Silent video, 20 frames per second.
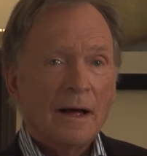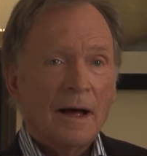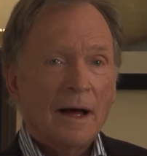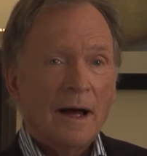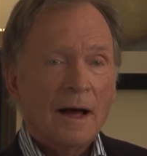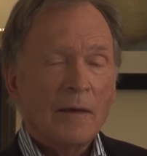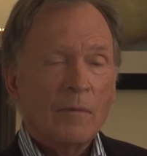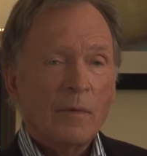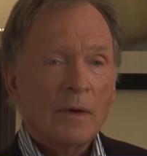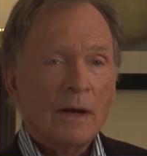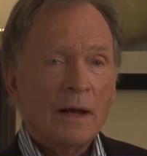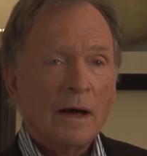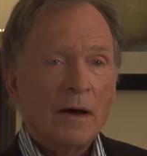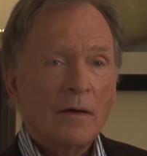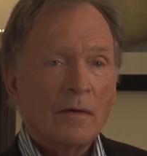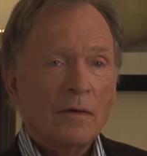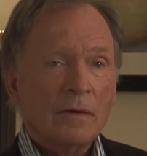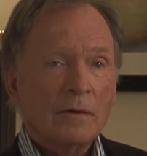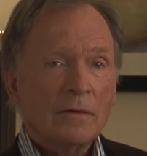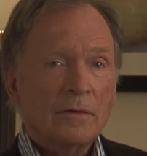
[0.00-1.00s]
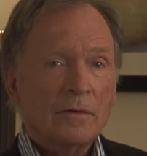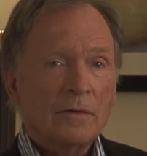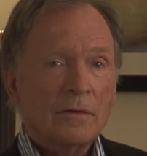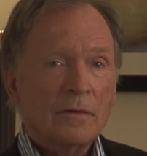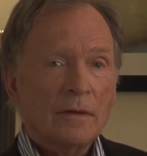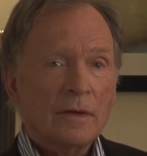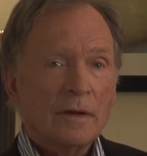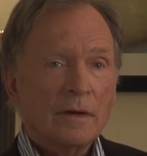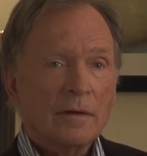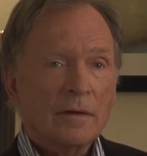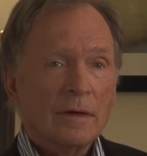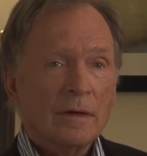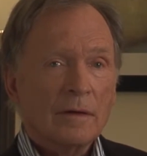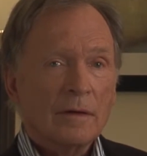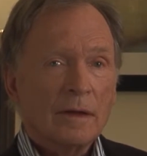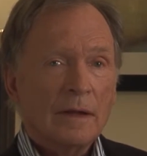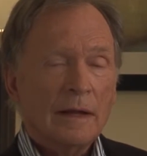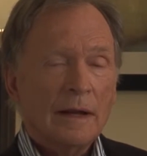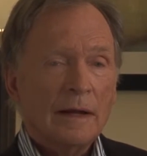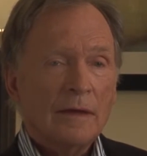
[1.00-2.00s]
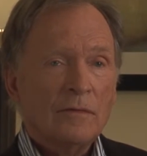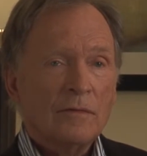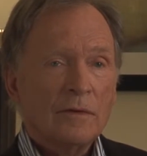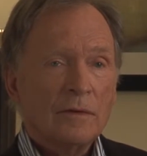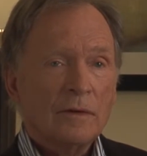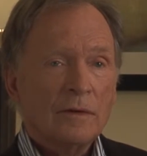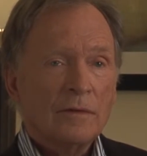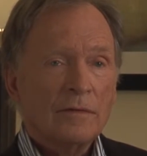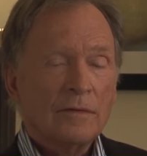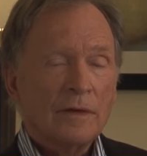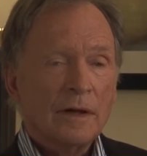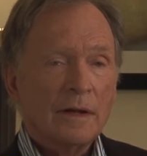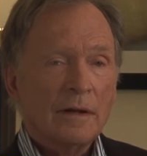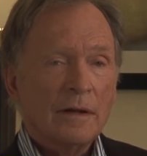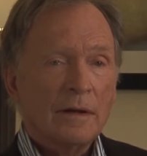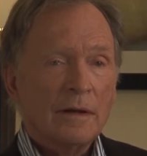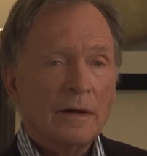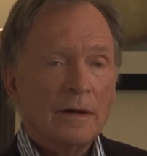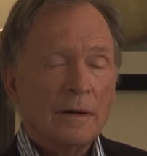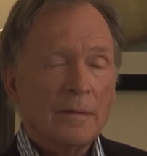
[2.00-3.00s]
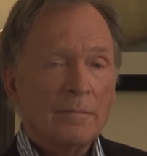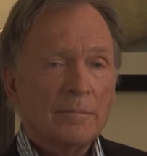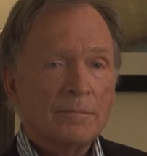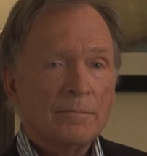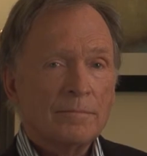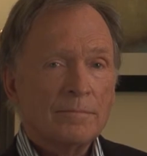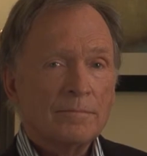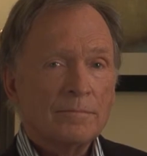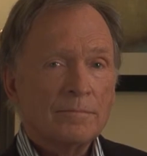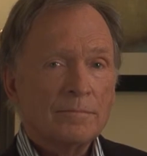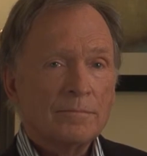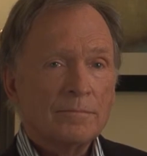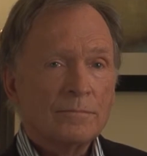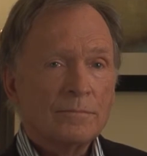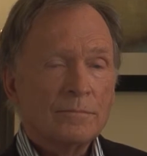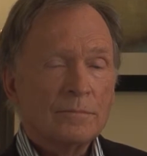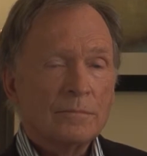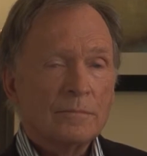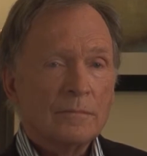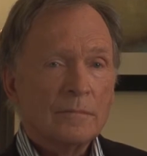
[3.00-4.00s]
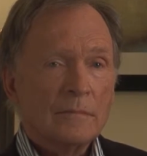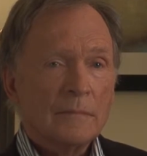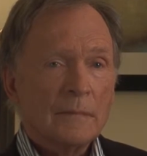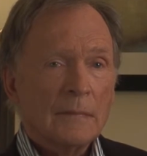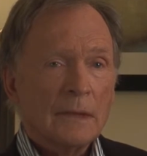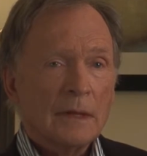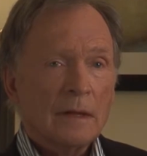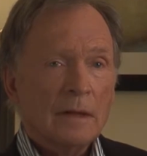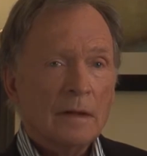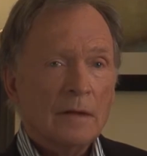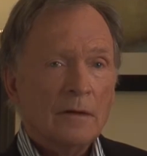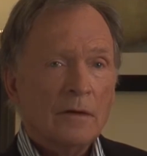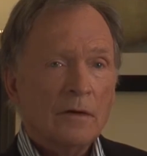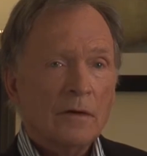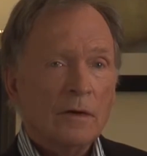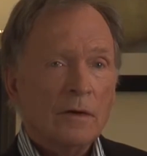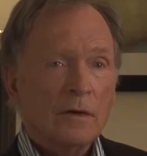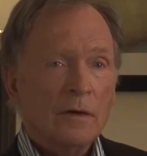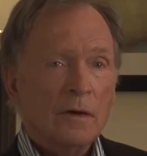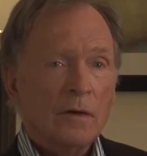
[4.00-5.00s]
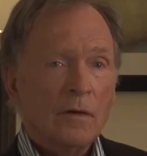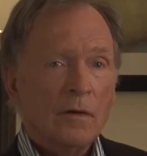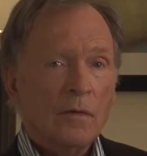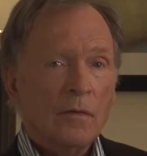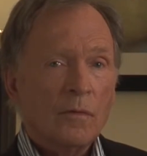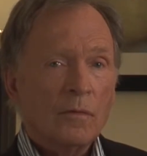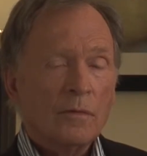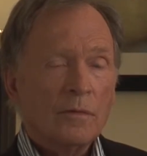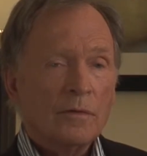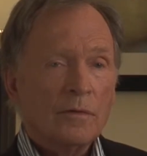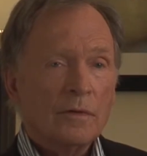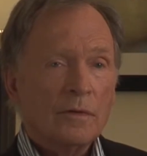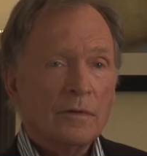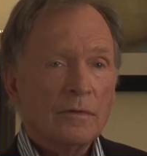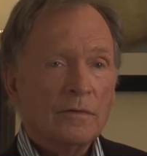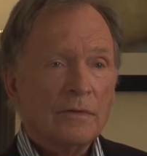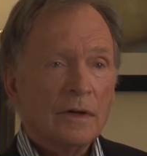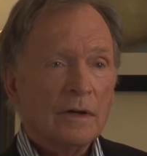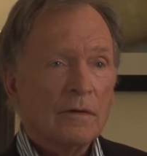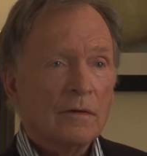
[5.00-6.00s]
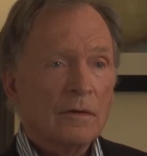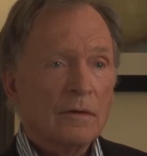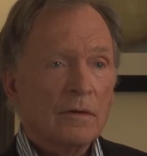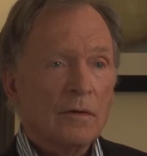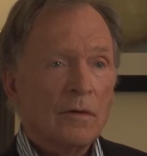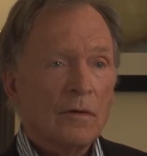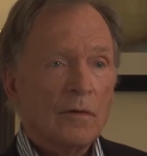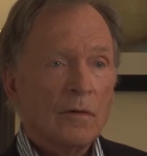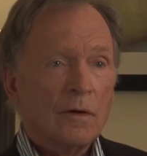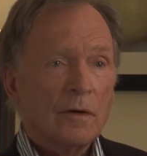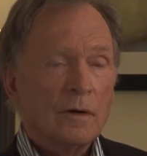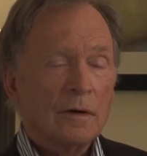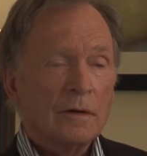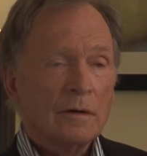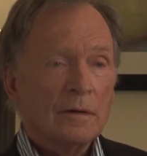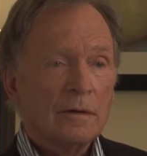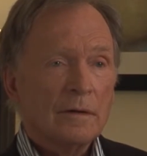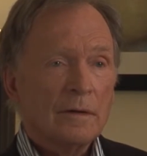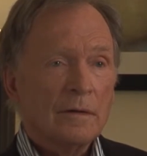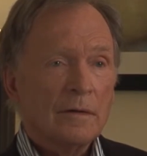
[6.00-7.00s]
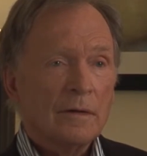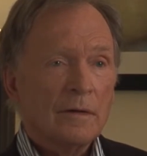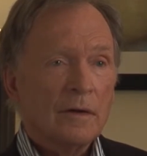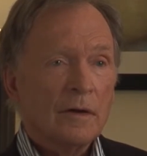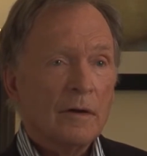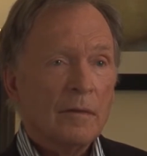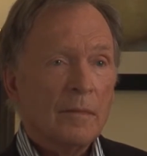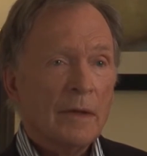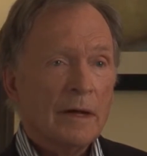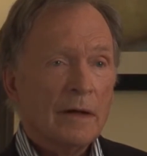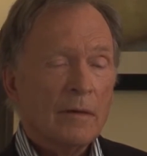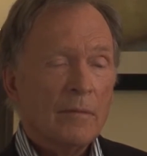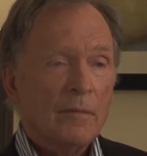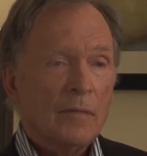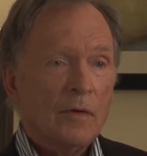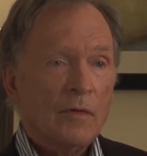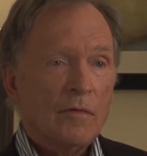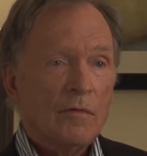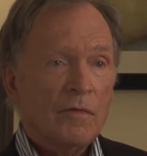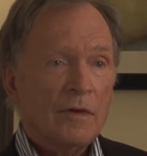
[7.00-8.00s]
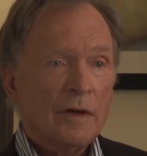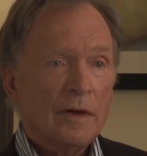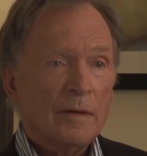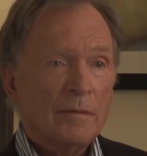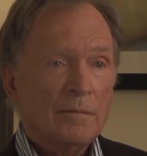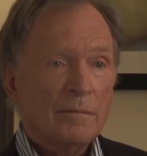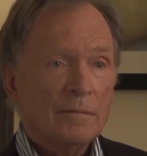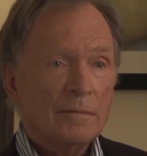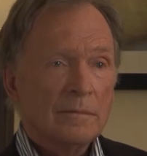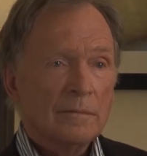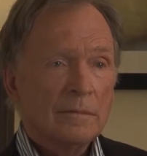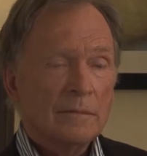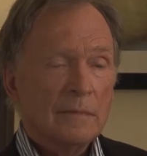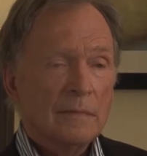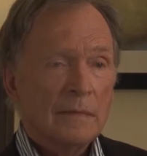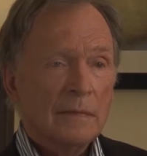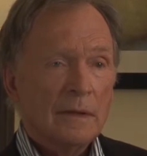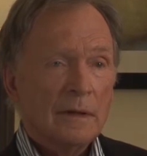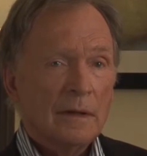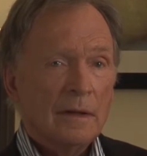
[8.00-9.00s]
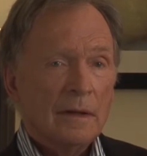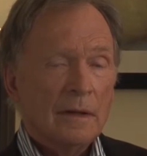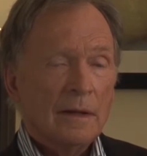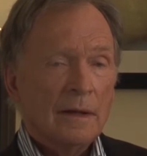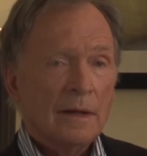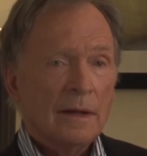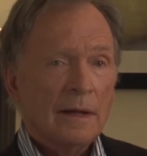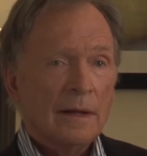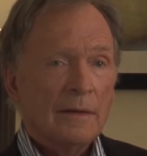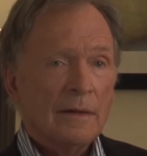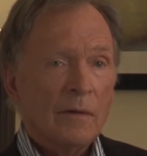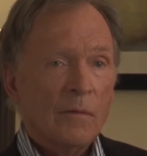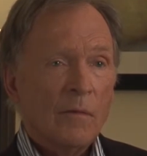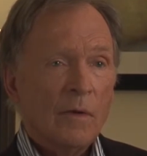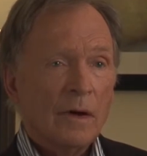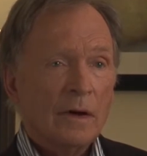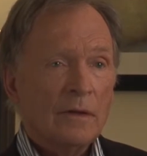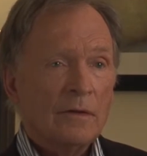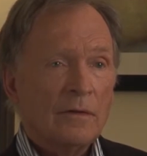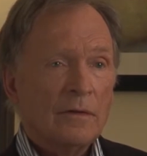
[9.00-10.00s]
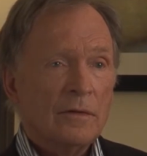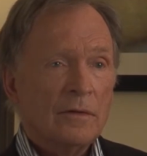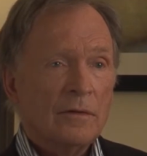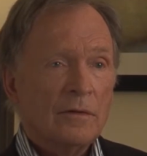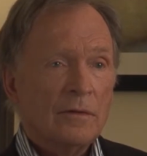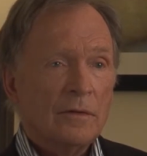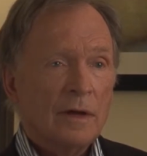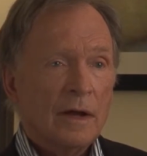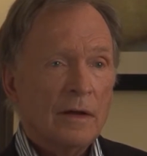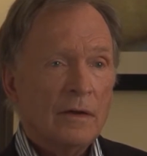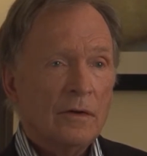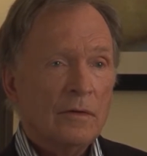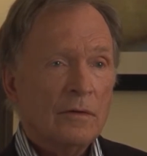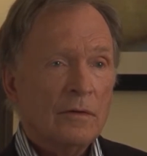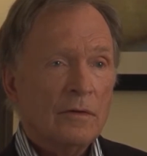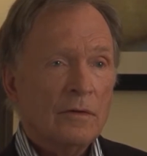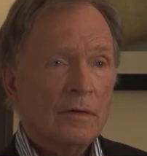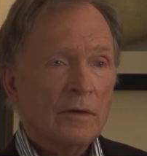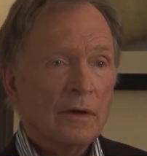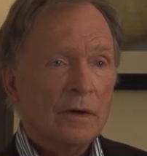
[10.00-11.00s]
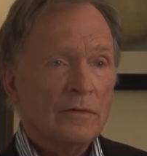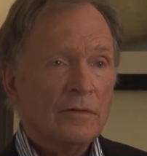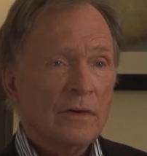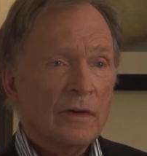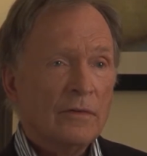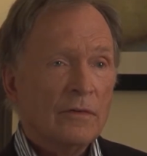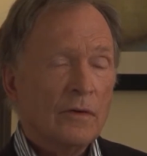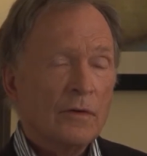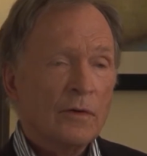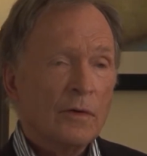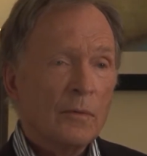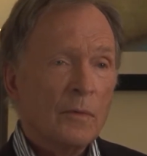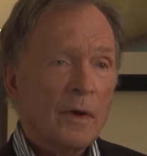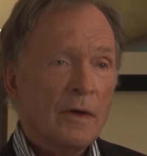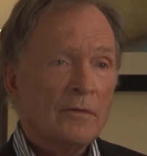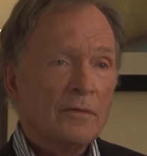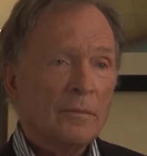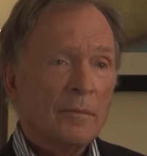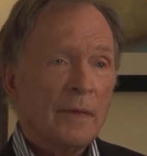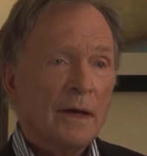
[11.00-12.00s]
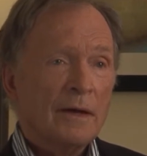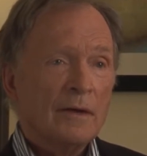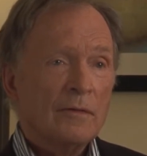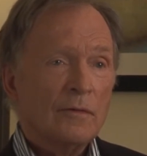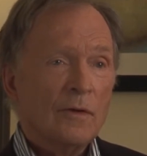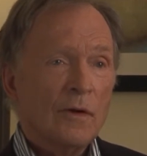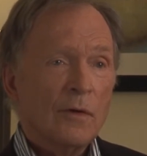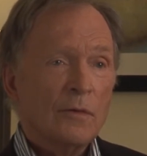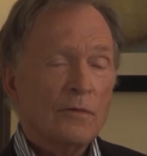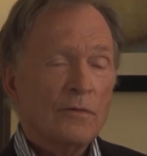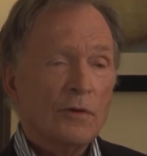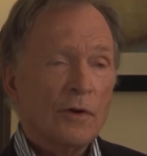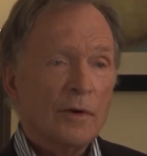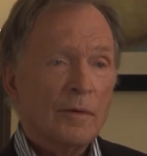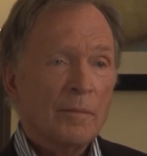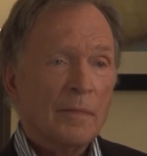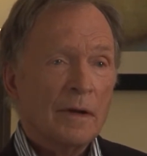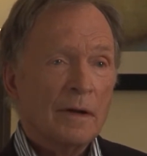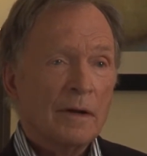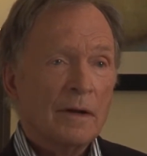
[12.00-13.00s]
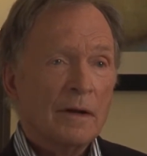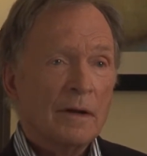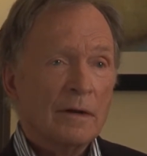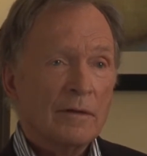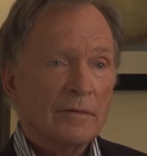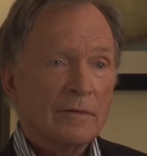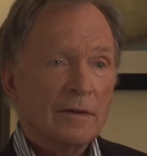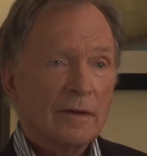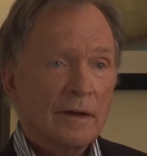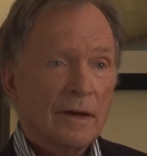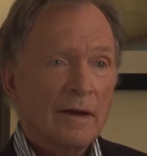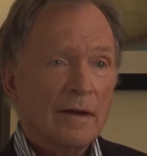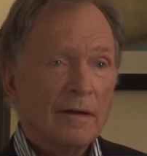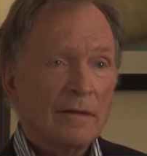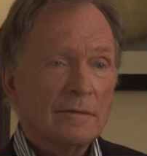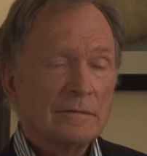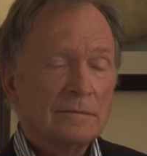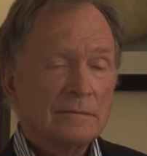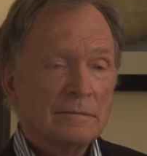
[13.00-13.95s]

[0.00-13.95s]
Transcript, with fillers: I went out to the, an agent said, um, you can go to the Signal Corps. They're going to make a movie, and they wanted. Can you? It says on your resume you know German, and I said yeah.